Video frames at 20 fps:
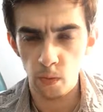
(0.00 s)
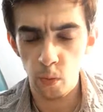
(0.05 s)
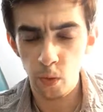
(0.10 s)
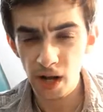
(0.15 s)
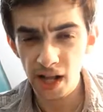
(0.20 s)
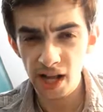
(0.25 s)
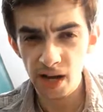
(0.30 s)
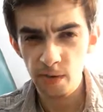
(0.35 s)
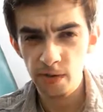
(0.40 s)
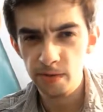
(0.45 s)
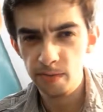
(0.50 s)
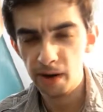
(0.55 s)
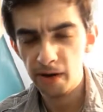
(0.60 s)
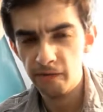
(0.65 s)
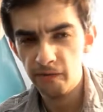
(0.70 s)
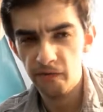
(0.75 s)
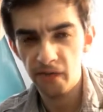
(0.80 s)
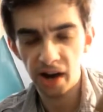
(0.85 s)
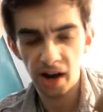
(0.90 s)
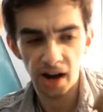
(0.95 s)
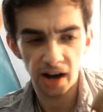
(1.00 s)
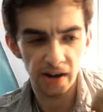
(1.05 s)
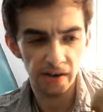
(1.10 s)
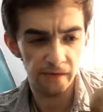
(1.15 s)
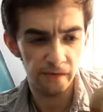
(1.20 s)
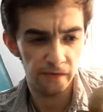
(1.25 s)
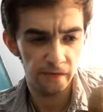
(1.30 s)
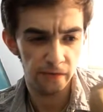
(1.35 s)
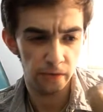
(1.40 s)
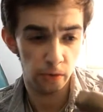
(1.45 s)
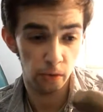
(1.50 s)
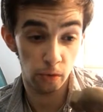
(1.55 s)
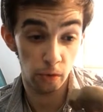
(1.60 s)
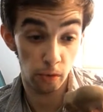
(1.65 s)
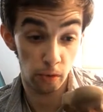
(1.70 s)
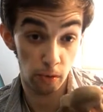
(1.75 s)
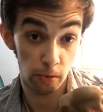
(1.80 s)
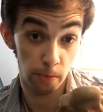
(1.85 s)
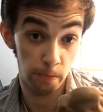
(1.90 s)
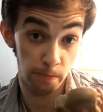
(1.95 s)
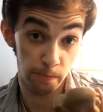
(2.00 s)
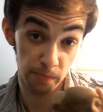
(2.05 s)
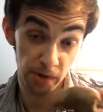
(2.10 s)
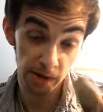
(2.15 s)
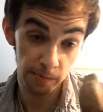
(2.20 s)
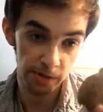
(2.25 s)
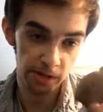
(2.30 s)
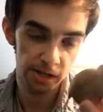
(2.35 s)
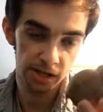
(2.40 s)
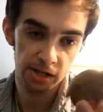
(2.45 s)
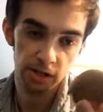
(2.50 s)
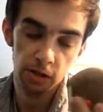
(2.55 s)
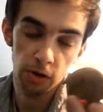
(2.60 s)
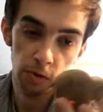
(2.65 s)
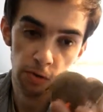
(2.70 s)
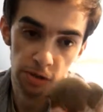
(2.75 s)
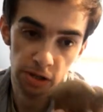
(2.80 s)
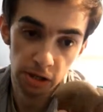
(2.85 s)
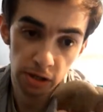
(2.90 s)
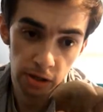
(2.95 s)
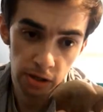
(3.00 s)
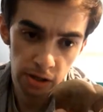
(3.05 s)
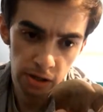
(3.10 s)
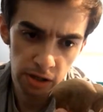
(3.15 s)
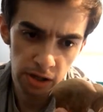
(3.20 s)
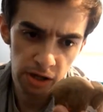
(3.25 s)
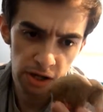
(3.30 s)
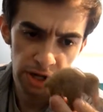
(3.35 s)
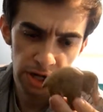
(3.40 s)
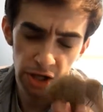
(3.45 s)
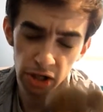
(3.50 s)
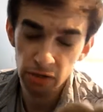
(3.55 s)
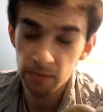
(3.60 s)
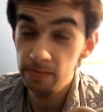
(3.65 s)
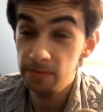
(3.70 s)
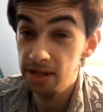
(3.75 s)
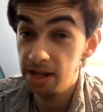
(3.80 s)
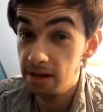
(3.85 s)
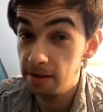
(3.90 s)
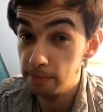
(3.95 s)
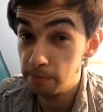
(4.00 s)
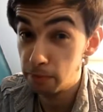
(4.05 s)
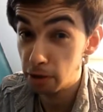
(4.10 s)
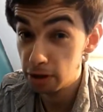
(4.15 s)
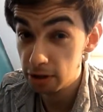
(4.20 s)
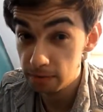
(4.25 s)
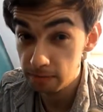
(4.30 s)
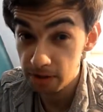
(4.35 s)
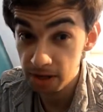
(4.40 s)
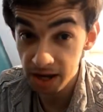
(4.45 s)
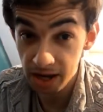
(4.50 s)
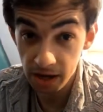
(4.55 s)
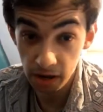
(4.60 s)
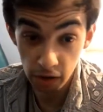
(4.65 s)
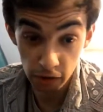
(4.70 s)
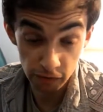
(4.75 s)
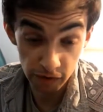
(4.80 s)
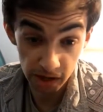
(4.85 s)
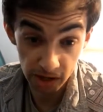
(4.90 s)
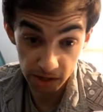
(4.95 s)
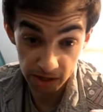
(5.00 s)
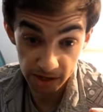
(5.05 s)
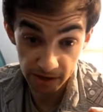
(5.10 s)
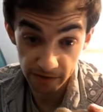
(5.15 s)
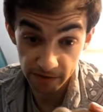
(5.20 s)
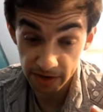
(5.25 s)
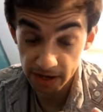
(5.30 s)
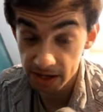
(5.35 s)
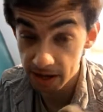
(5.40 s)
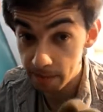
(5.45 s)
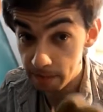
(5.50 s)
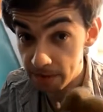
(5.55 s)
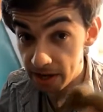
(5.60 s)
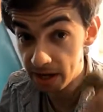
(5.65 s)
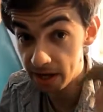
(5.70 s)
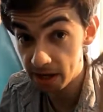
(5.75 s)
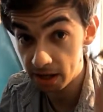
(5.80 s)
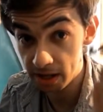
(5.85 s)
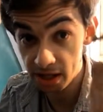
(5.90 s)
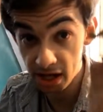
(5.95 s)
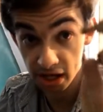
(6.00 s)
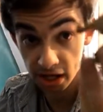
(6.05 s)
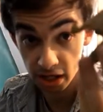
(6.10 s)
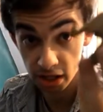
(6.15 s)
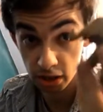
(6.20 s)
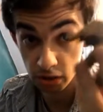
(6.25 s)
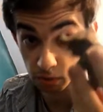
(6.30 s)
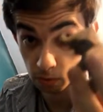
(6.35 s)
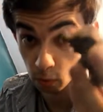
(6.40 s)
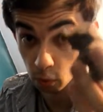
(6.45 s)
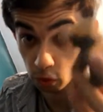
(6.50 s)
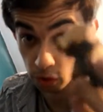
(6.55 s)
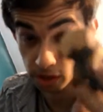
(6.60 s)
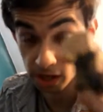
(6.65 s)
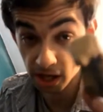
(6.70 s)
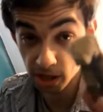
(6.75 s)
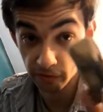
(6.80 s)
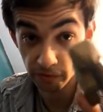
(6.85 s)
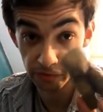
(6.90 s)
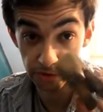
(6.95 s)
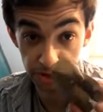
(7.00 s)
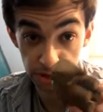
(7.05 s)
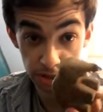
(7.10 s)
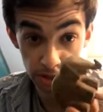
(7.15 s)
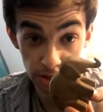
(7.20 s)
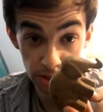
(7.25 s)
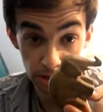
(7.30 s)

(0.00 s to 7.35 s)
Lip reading: When I was about 5, or maybe a little older, somebody, possibly a relative, sent me this wooden elephant.